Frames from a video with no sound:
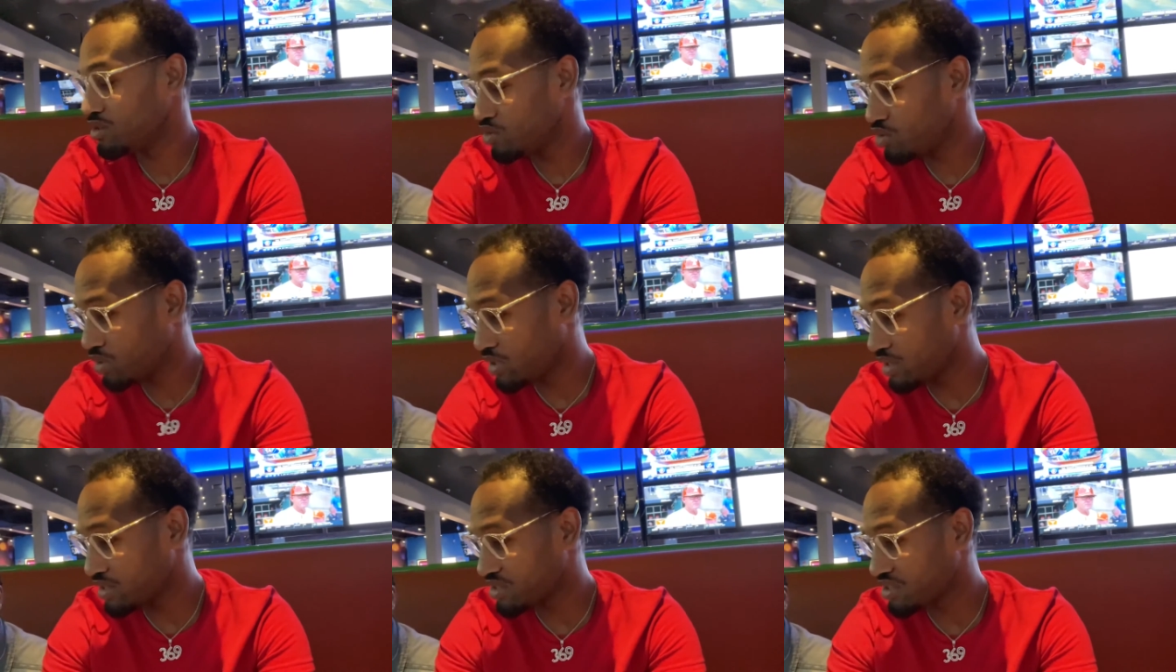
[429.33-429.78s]

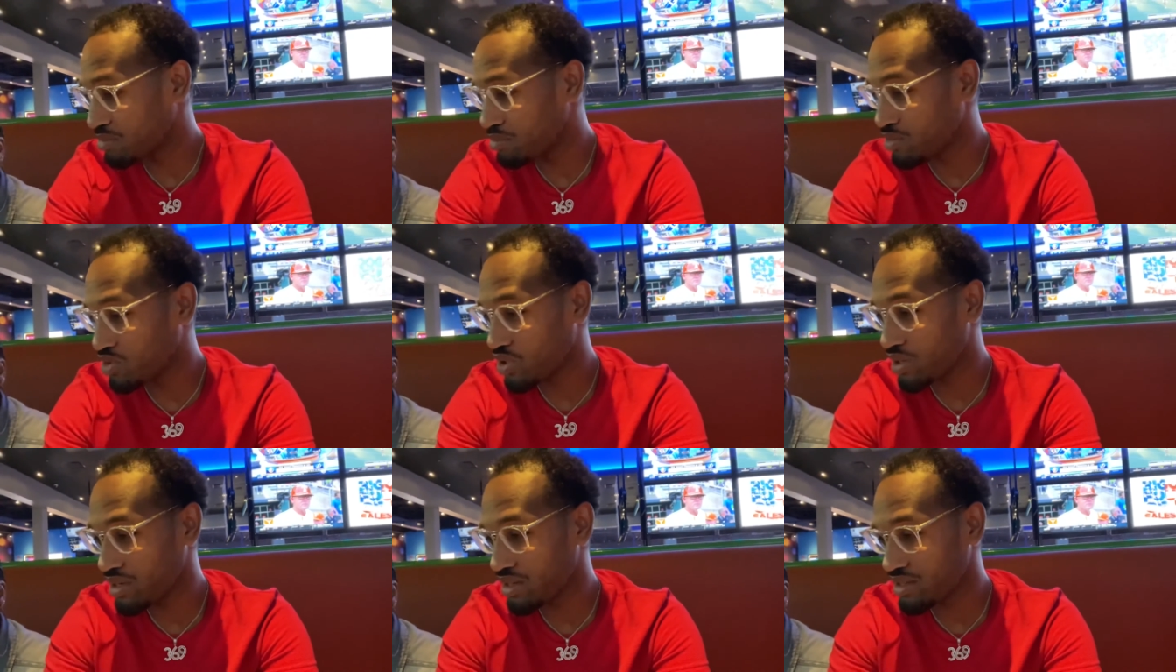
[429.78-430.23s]
Get some
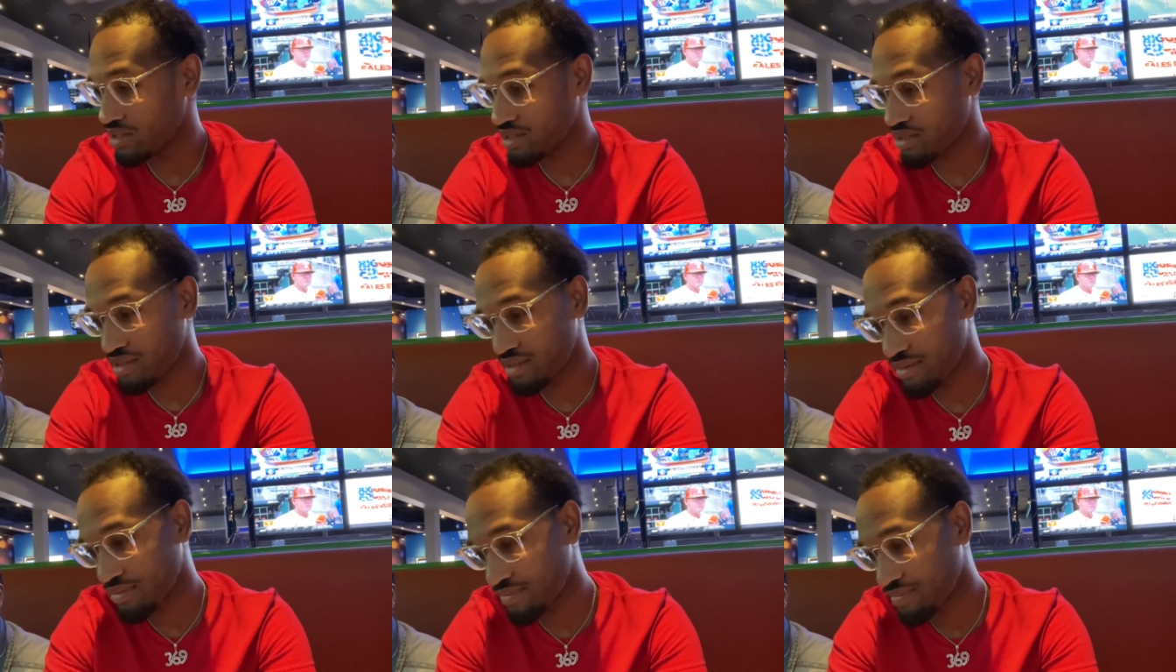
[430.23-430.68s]
drinks.
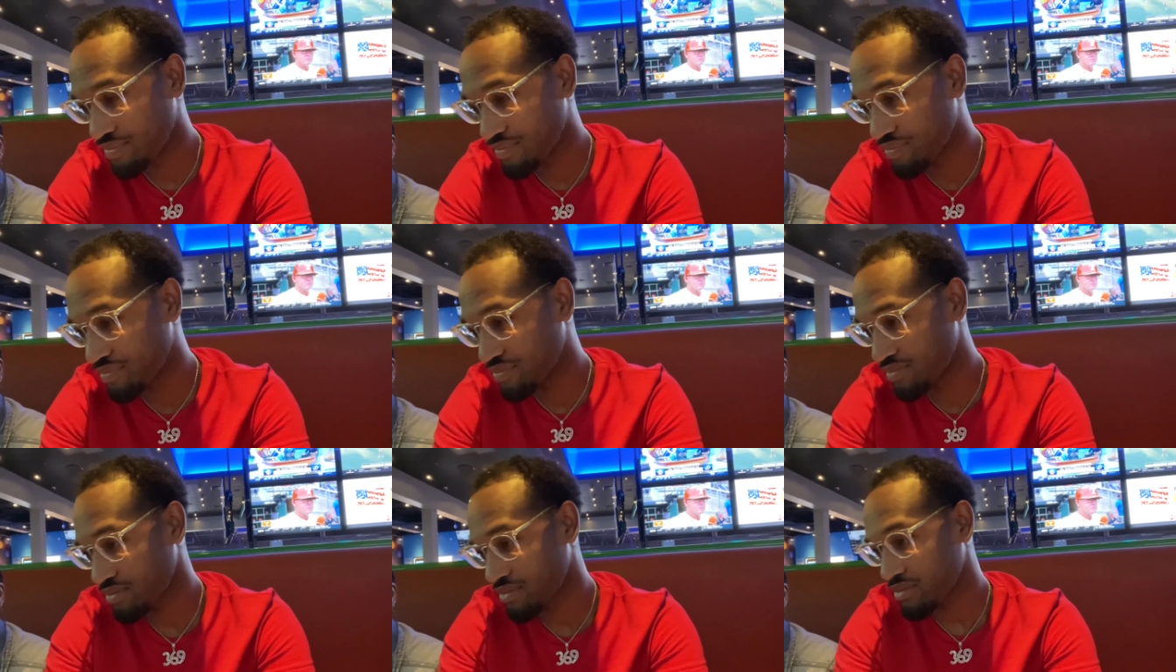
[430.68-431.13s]

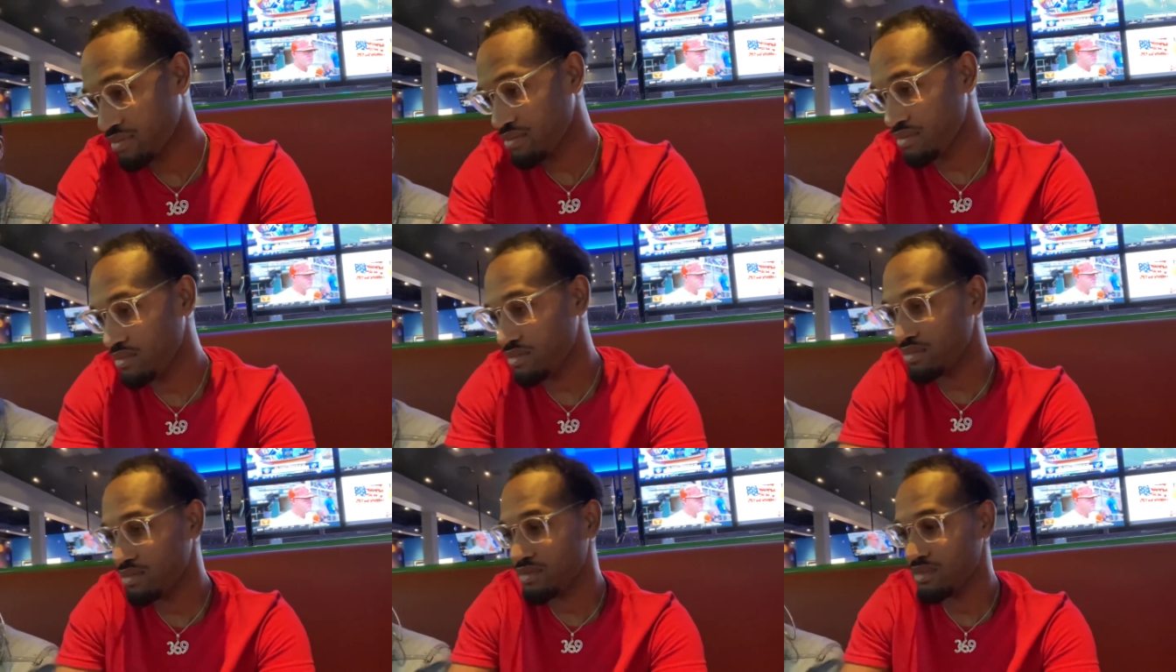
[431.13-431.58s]

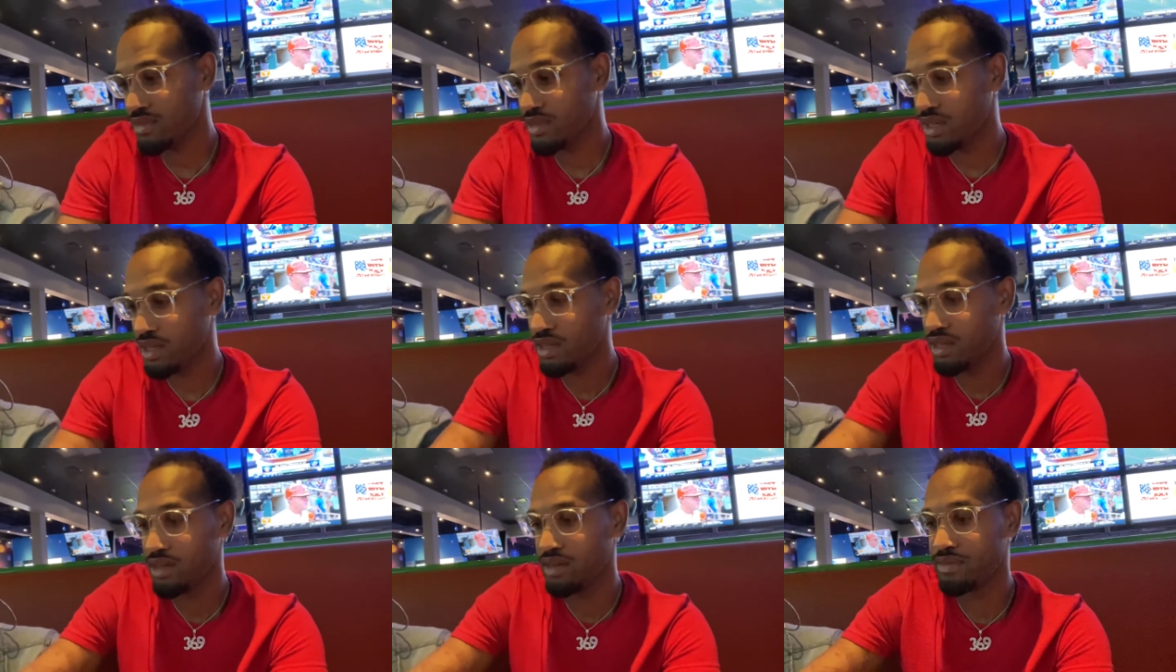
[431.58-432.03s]
Ooh, I
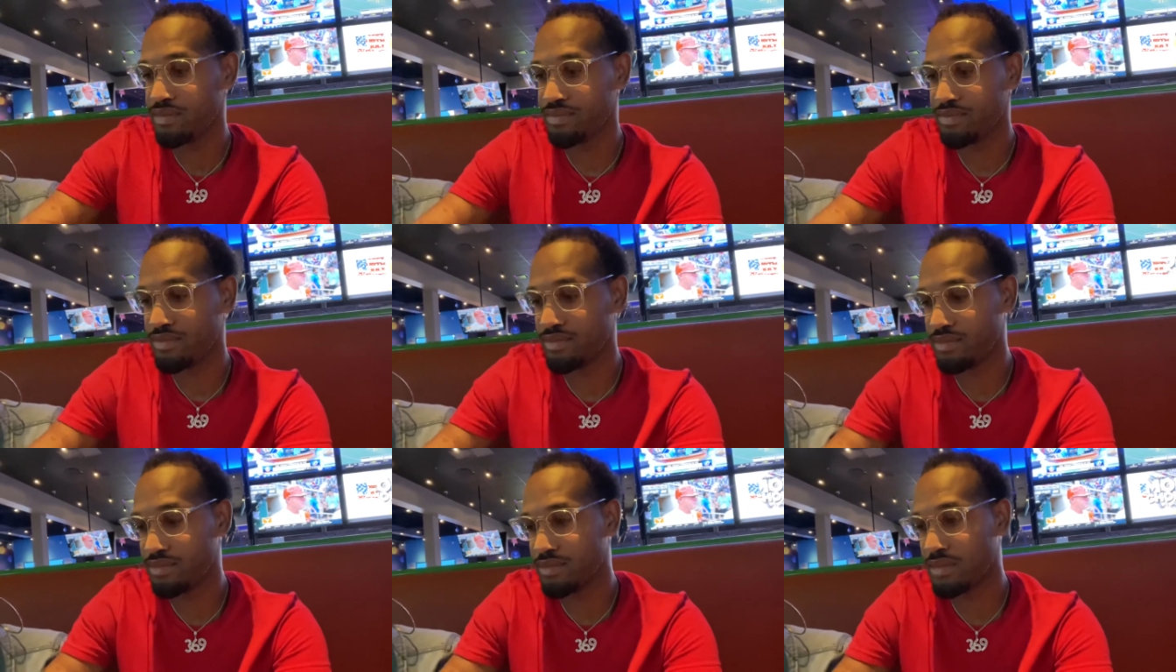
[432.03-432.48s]
can have
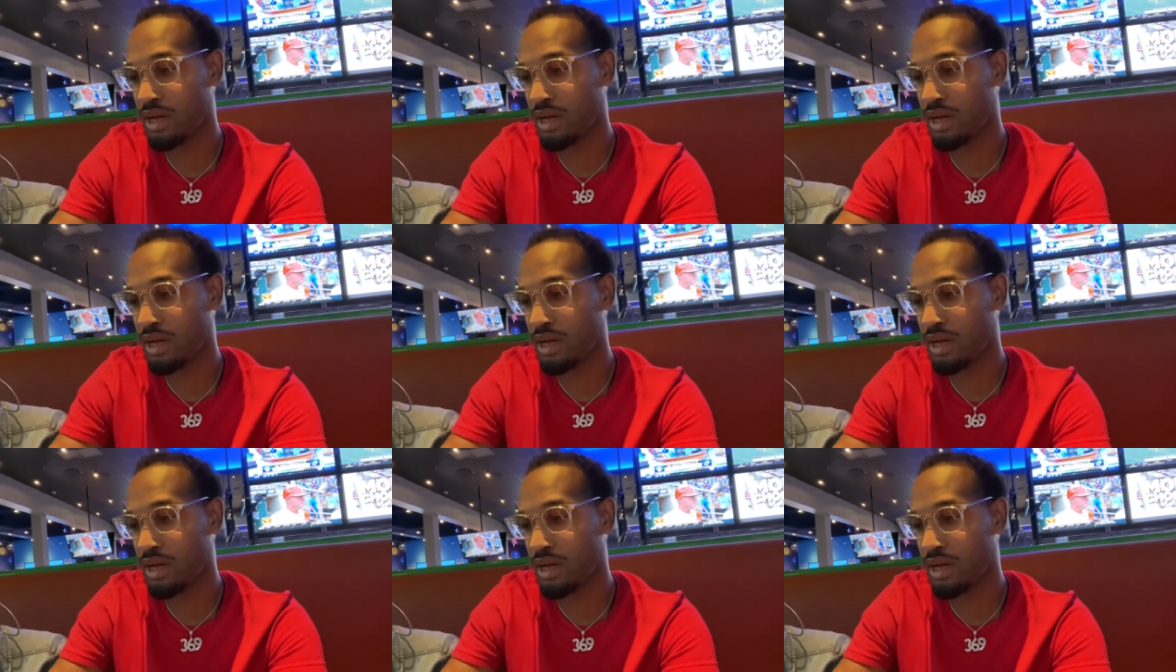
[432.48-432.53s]
a drink.